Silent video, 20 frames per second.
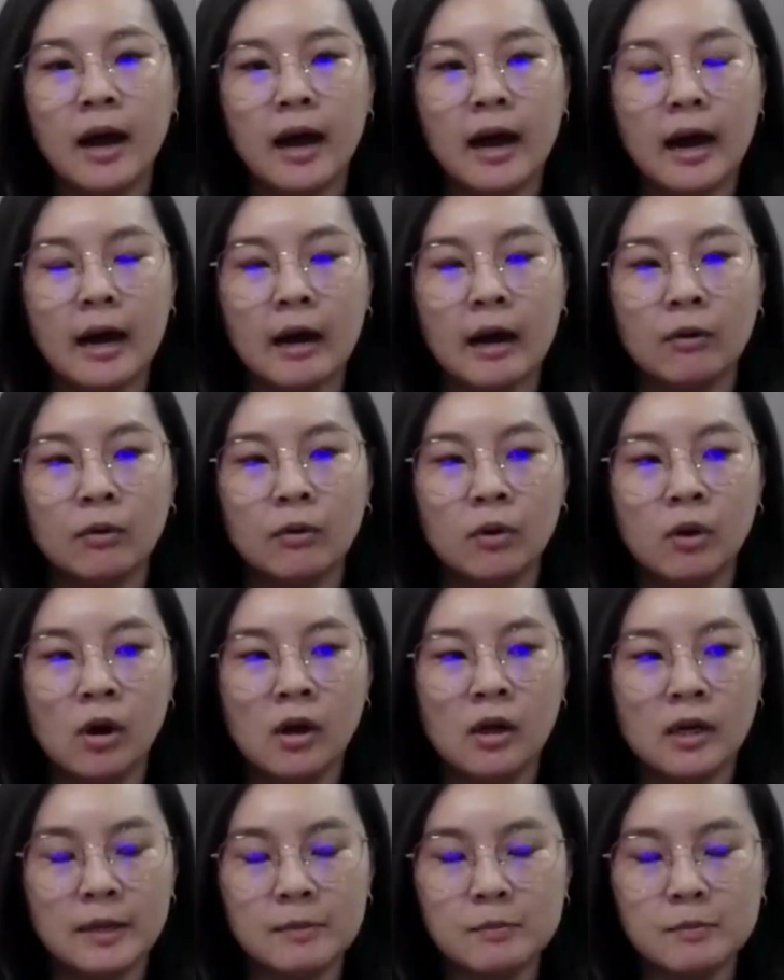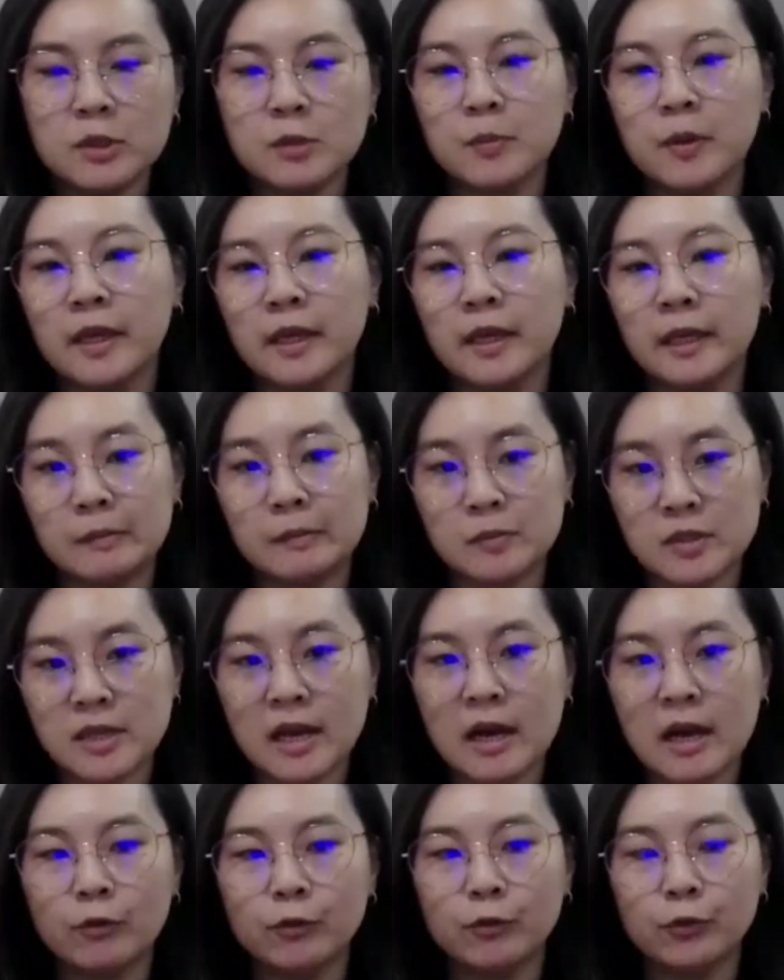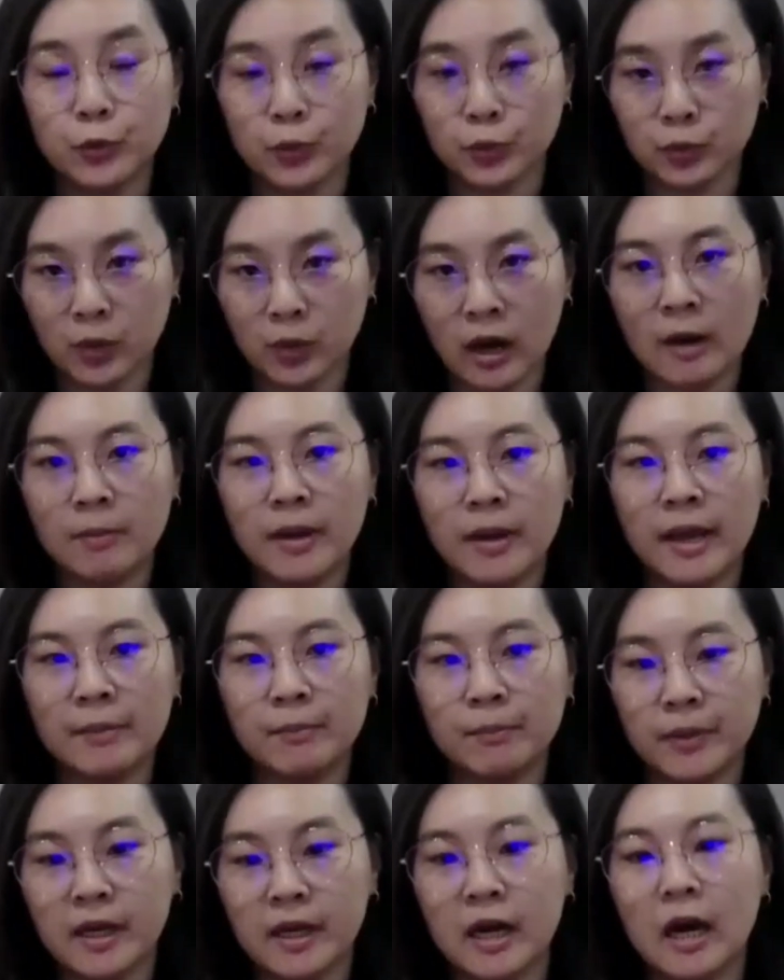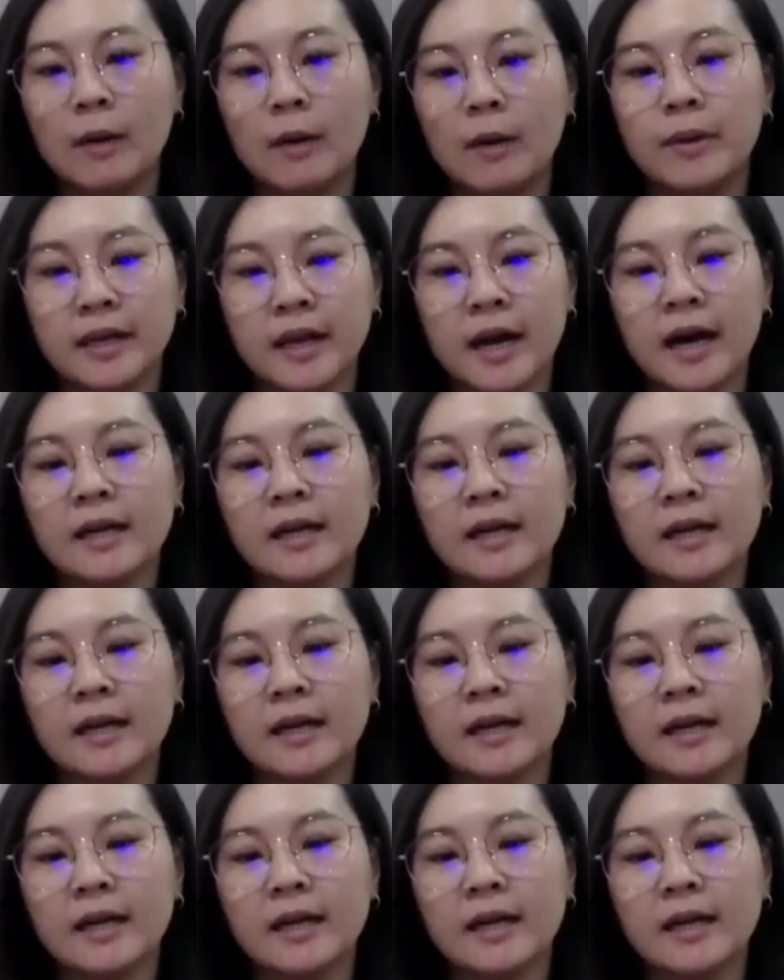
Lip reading: how Lim Tze Peng himself grew up and become an